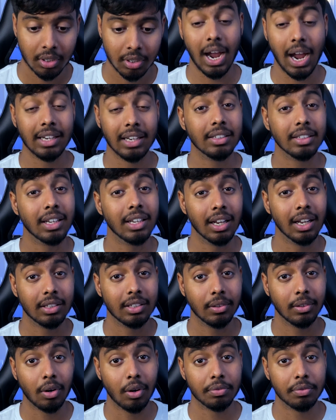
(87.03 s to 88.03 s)
I did
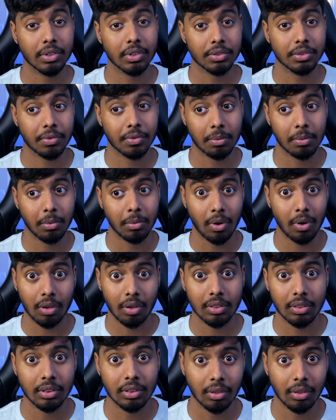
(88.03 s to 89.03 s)
get offers from
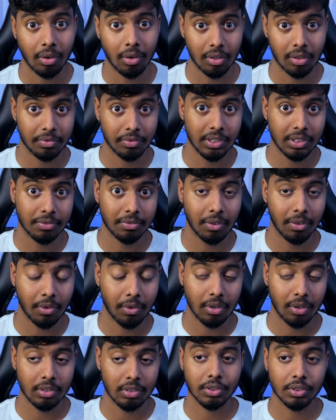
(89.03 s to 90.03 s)
all all of these five
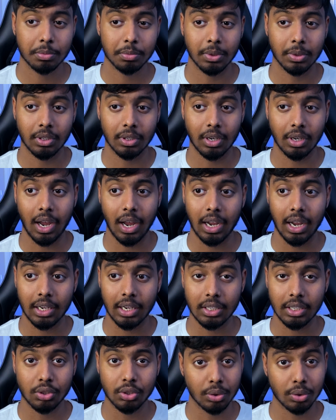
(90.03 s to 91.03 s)
colleges but I
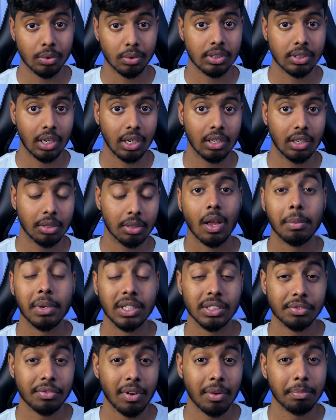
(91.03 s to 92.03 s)
chose Seneca
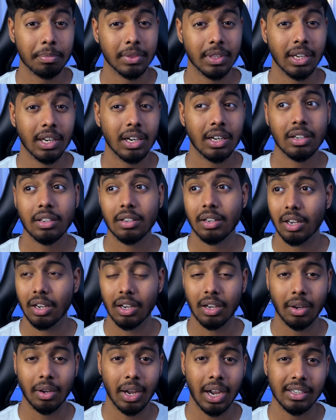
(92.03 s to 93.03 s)
because from there
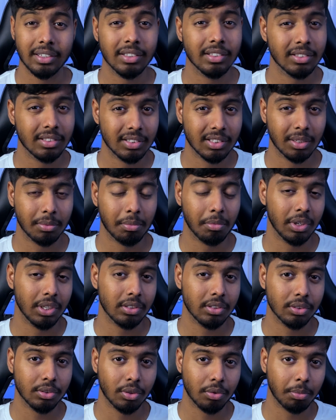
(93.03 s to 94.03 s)
uh, I did some
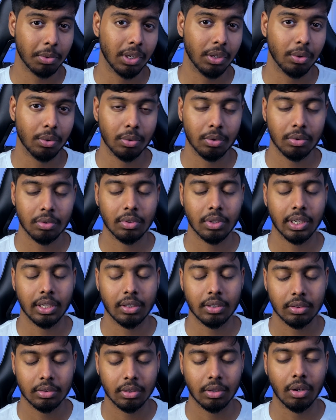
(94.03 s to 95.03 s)
research on my own
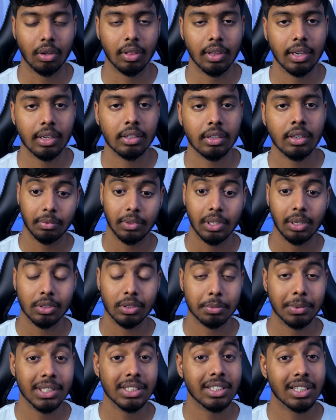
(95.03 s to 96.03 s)
like online. There
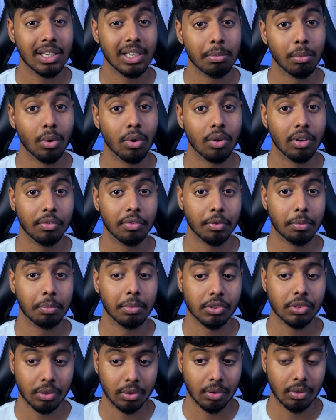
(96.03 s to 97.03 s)
was basically more
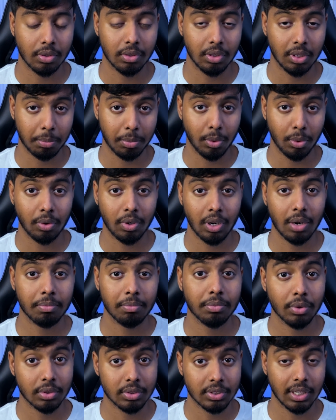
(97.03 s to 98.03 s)
information on the program
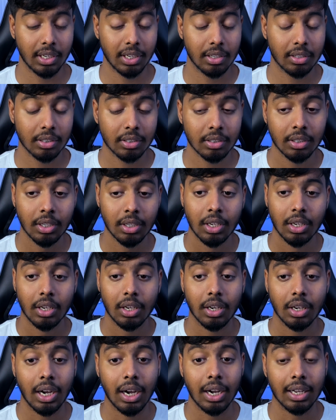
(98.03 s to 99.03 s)
for Seneca
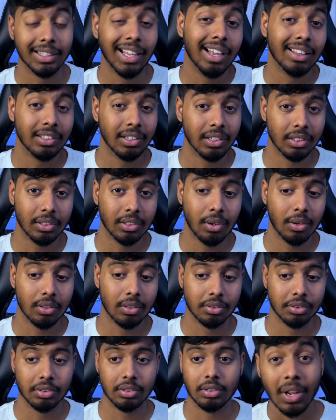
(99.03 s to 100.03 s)
uh, than the other
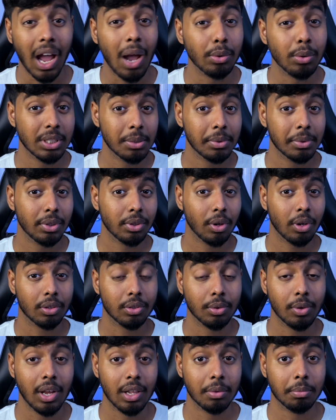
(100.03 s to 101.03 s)
colleges. I was able to
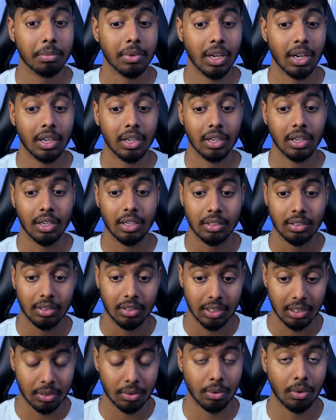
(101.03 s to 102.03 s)
talk to alumni
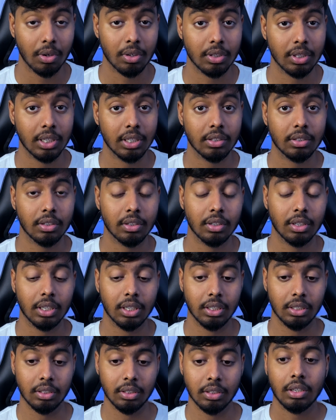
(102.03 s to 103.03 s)
and the coordinator
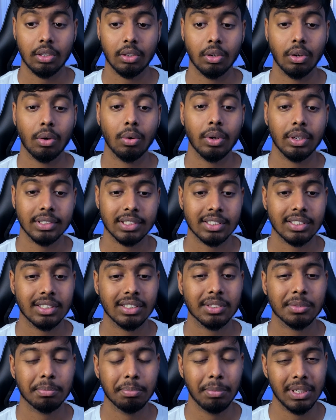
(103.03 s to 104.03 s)
and you know it's
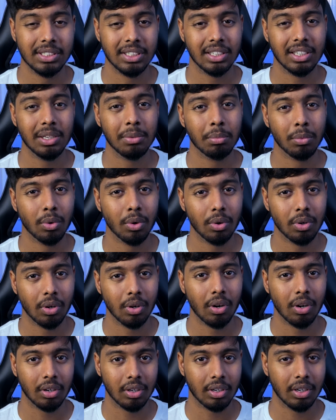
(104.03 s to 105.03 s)
just basically more
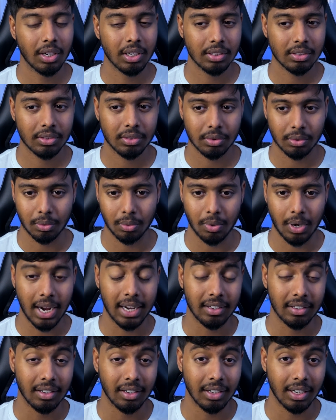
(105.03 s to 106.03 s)
organized so
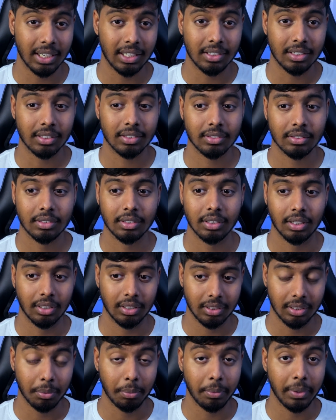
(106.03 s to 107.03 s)
I did like
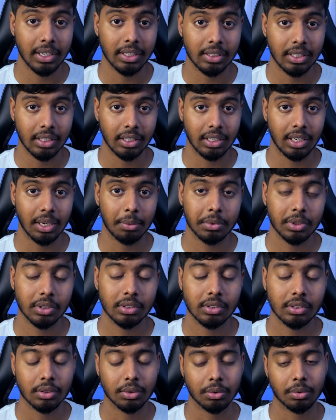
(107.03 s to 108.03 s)
uh, the way they kept
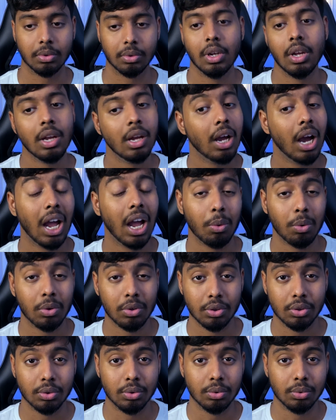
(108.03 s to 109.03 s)
it so I
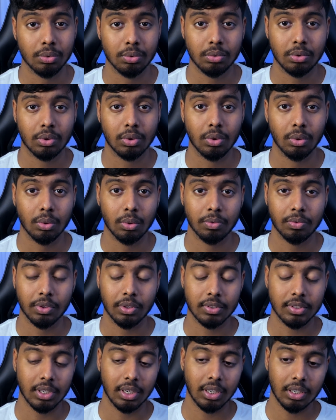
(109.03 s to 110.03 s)
wanted to go
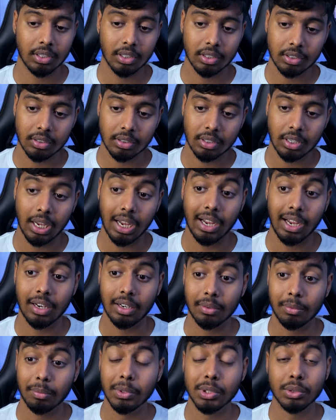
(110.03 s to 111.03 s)
for Seneca
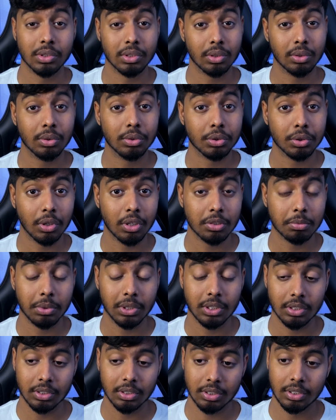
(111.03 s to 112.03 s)
and which was a good choice
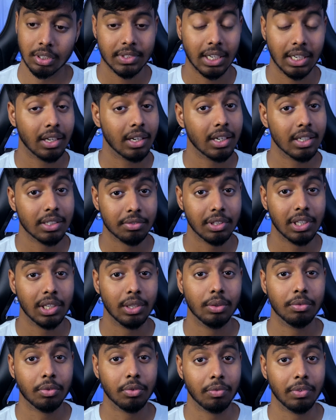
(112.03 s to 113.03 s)
because Seneca is really
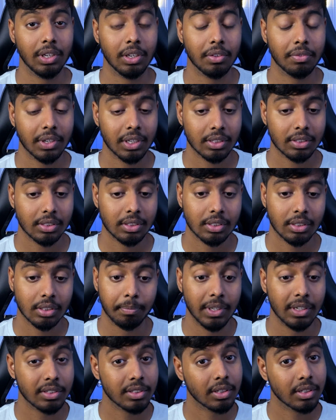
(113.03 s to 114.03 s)
good for VFX
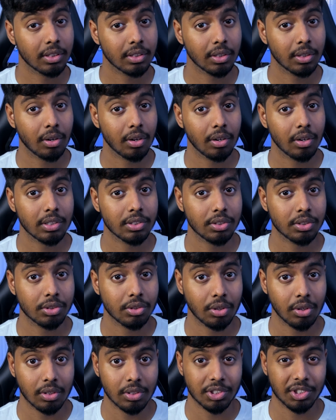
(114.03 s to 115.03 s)
there's another college
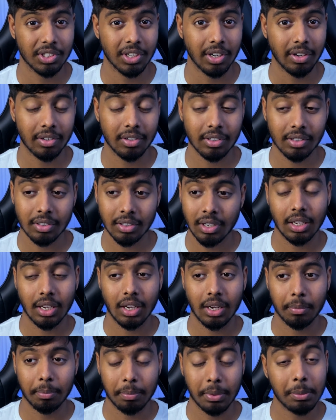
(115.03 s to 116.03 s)
called Sheridan
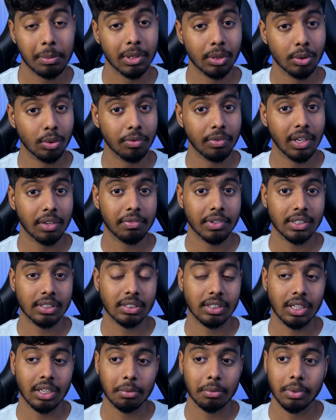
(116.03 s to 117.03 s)
uh, people do VFX
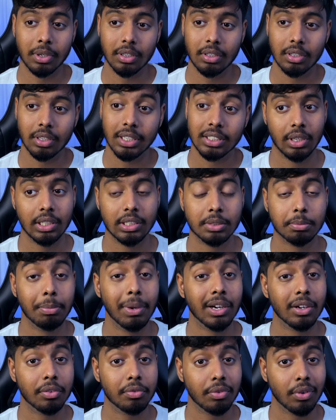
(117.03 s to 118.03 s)
there but it, it's
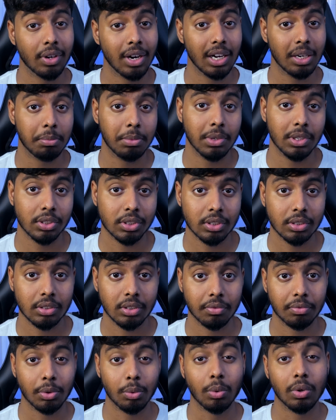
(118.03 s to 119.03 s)
better for
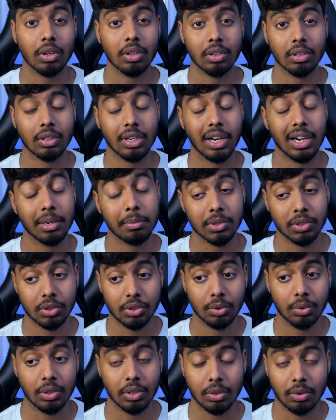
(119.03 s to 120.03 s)
animation if you want to learn
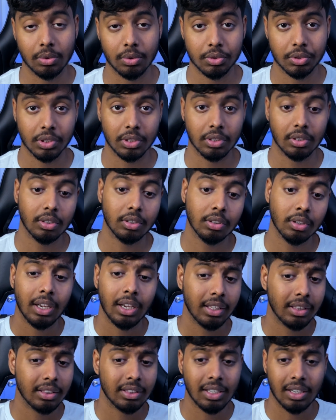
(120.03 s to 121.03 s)
animation you can go to Sheridan
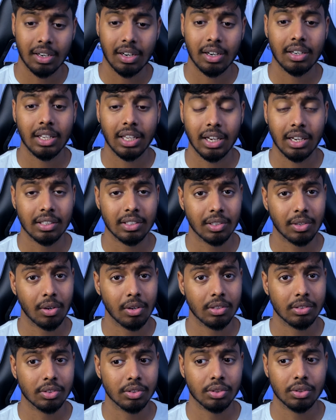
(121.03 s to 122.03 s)
and there are like other
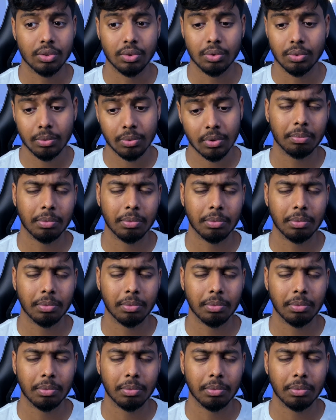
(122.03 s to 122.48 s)
colleges too